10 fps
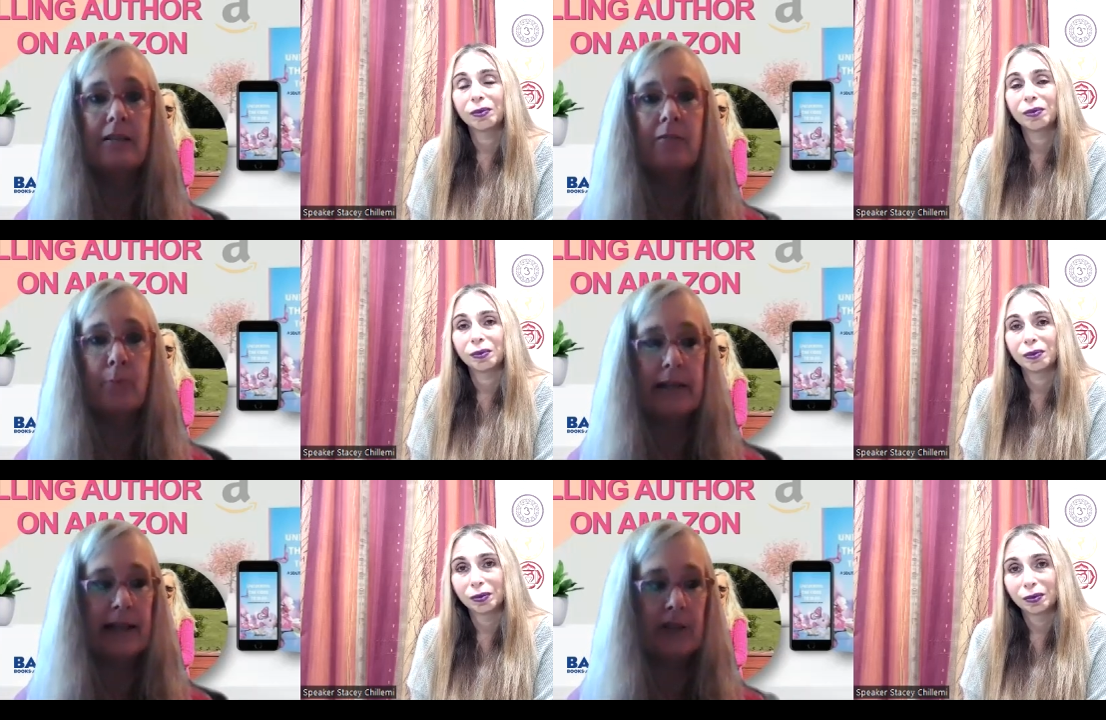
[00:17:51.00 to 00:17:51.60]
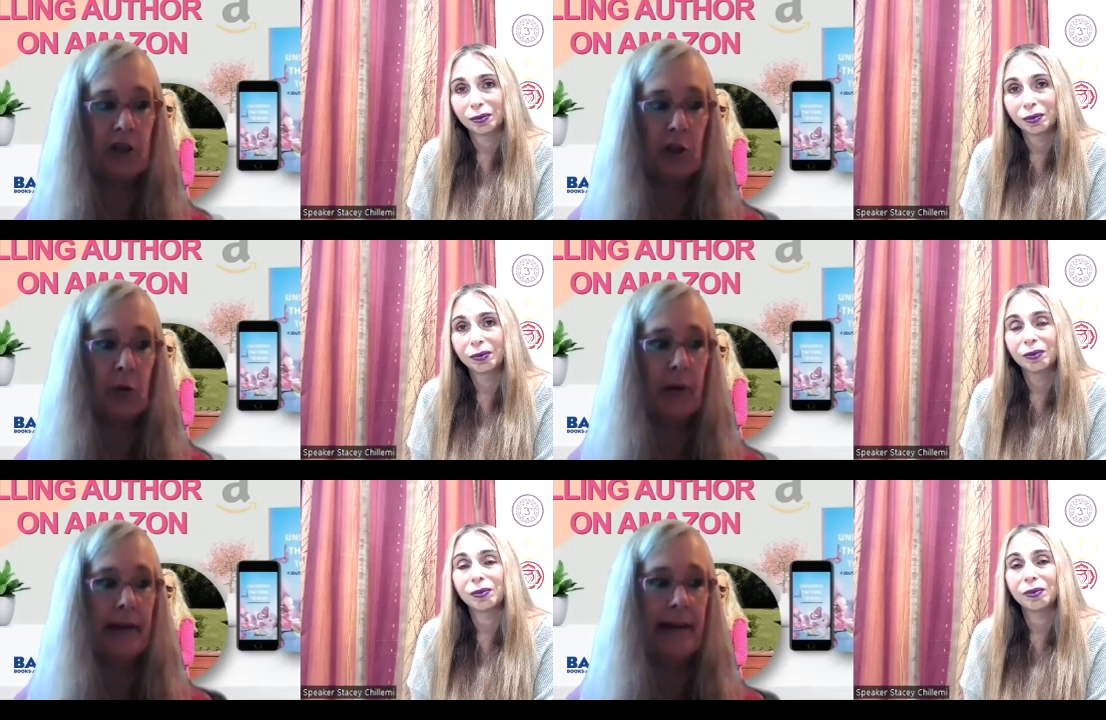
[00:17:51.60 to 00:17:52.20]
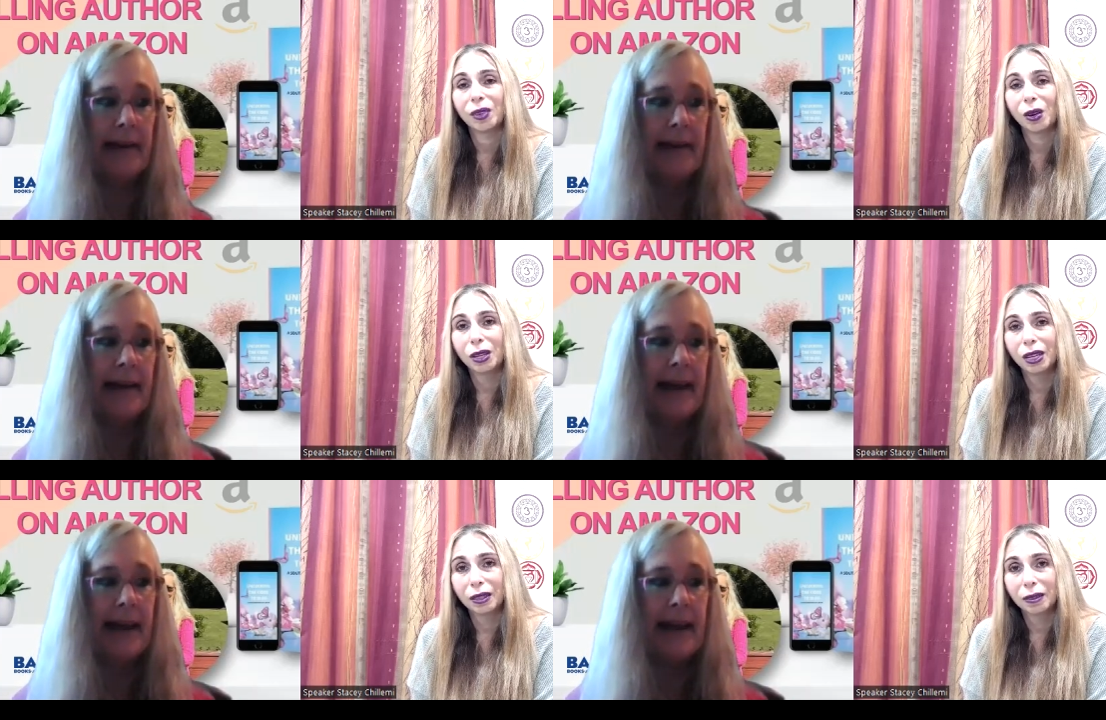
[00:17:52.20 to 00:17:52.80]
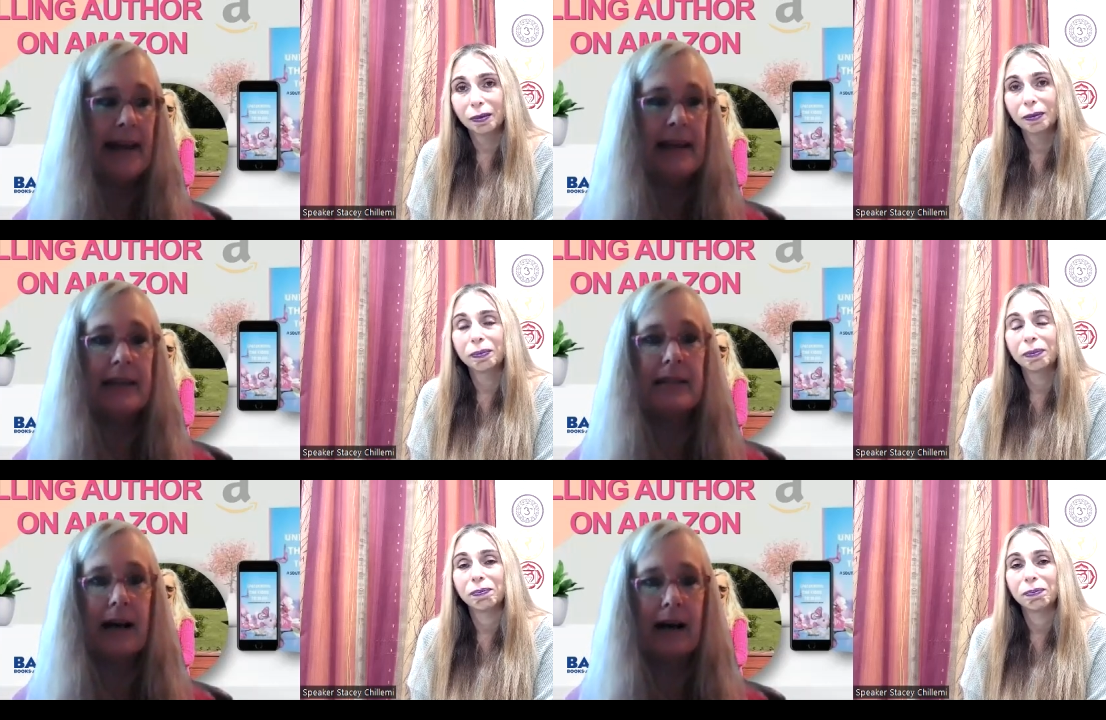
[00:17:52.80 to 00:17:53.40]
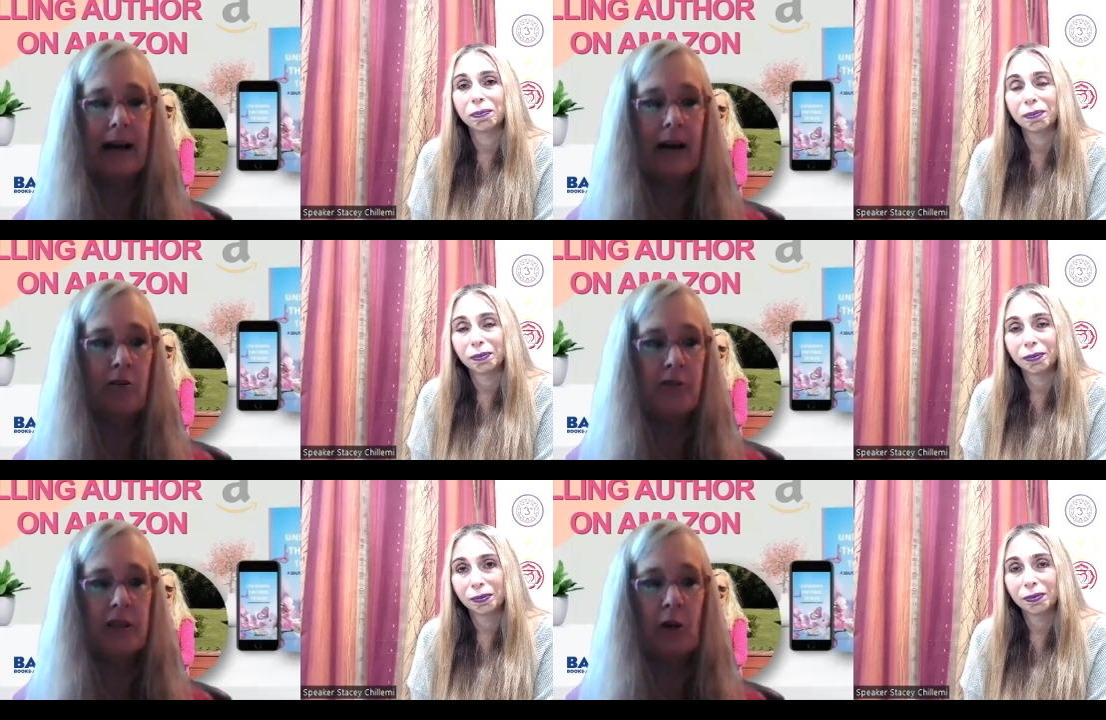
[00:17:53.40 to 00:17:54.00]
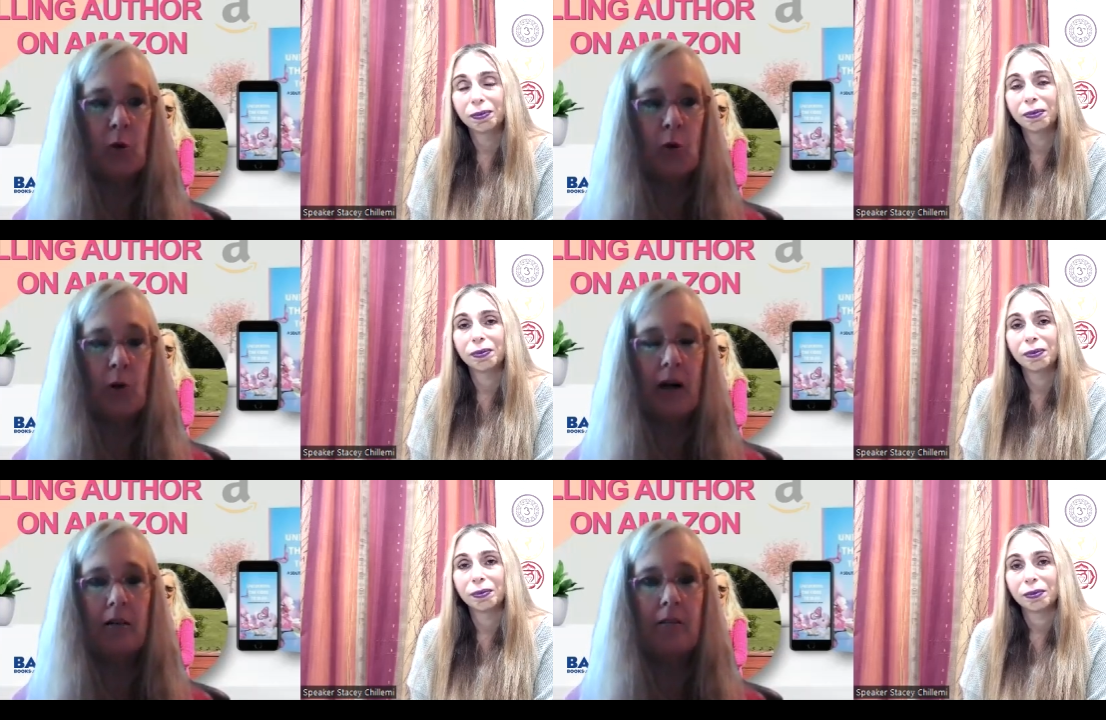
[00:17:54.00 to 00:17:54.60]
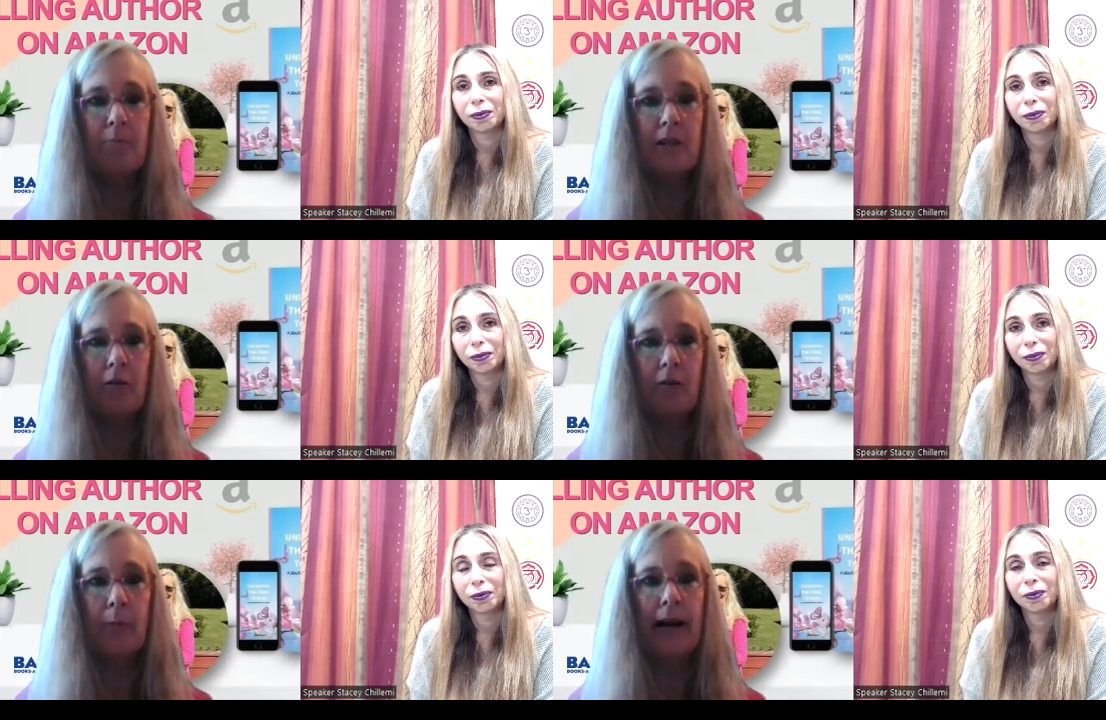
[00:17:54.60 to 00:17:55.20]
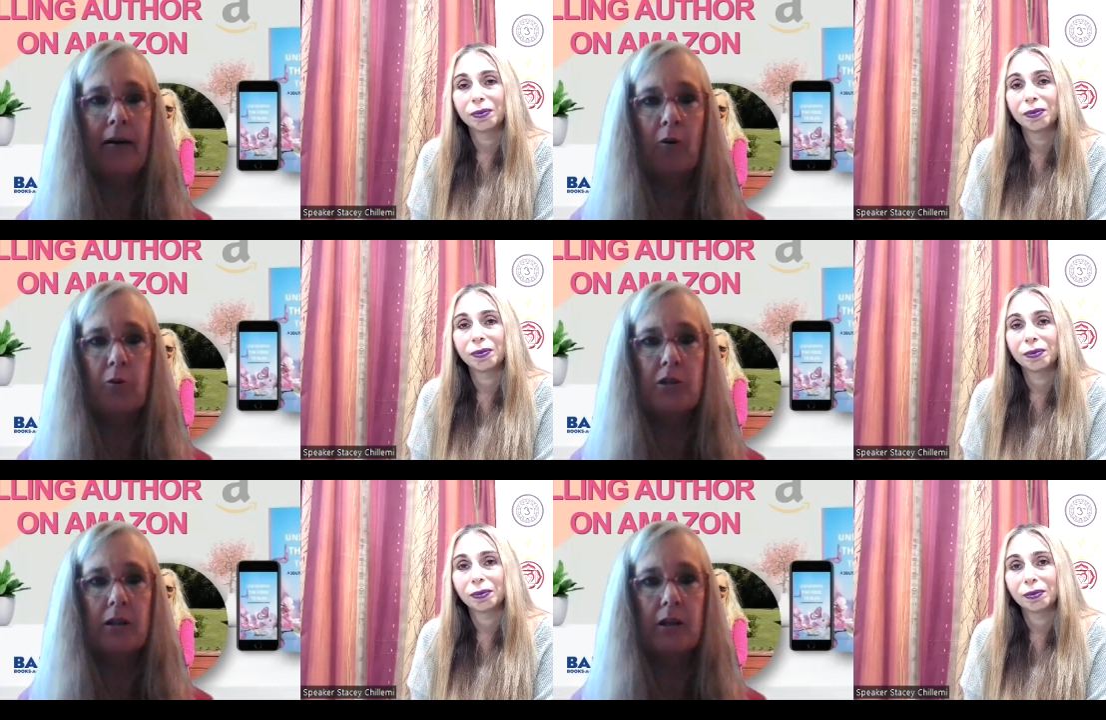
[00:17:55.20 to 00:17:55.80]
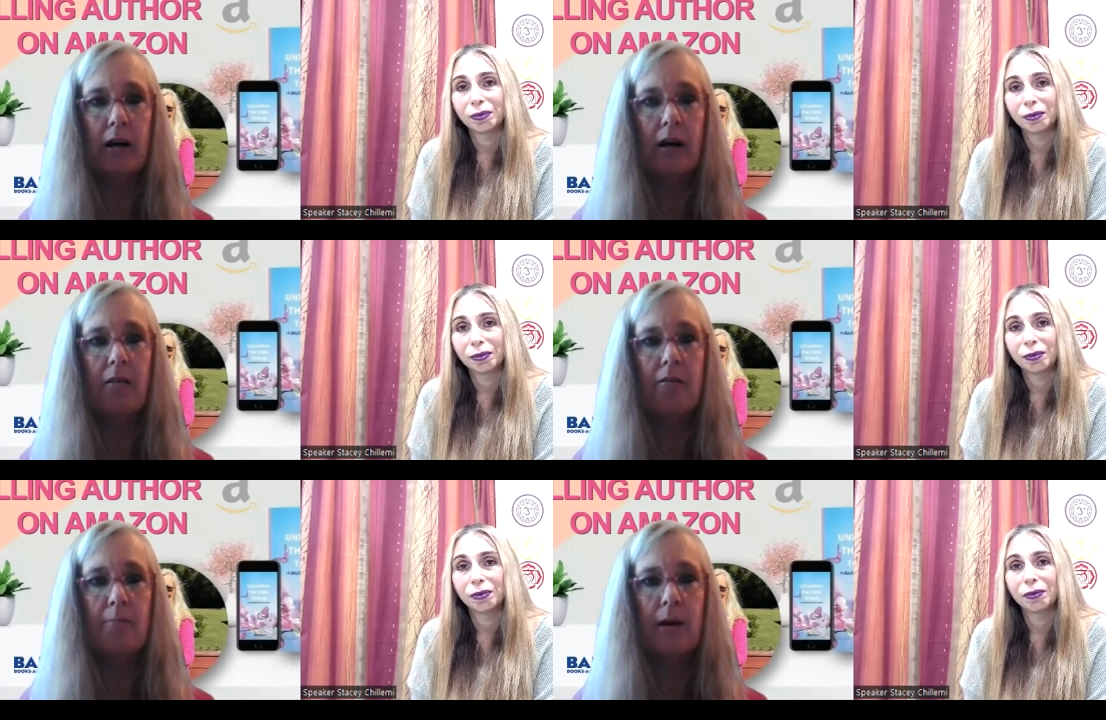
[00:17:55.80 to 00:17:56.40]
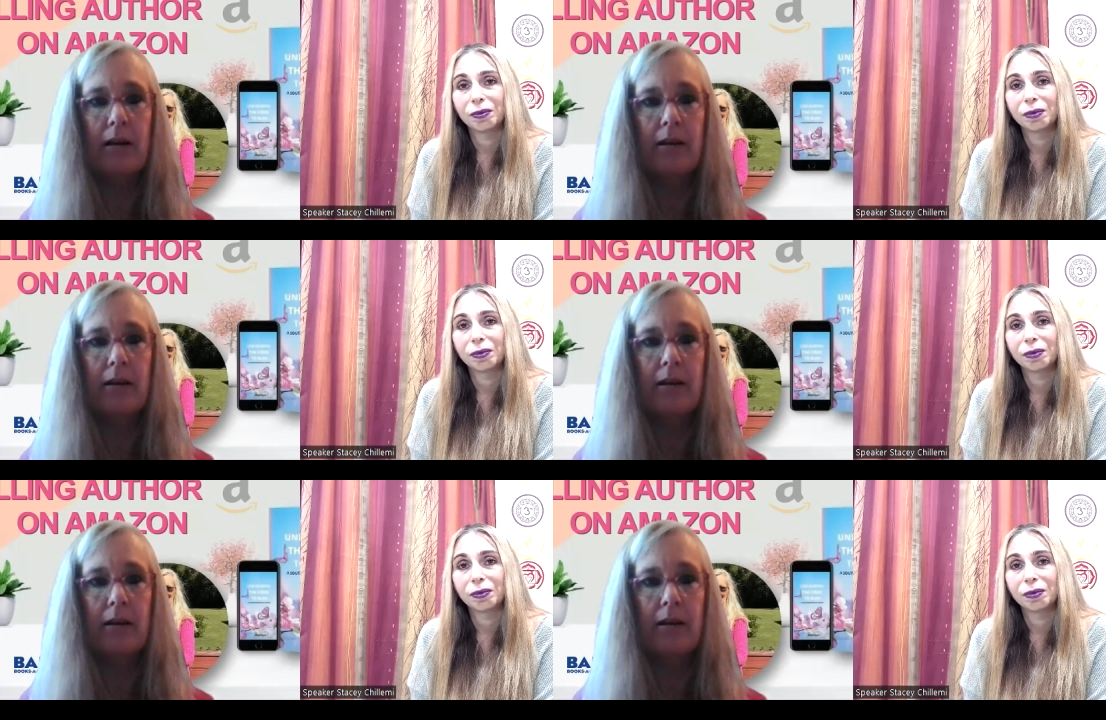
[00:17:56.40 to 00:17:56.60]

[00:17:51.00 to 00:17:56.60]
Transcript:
Speaker 1: going to protect you. Oh yeah. And I also, um, talk about, um,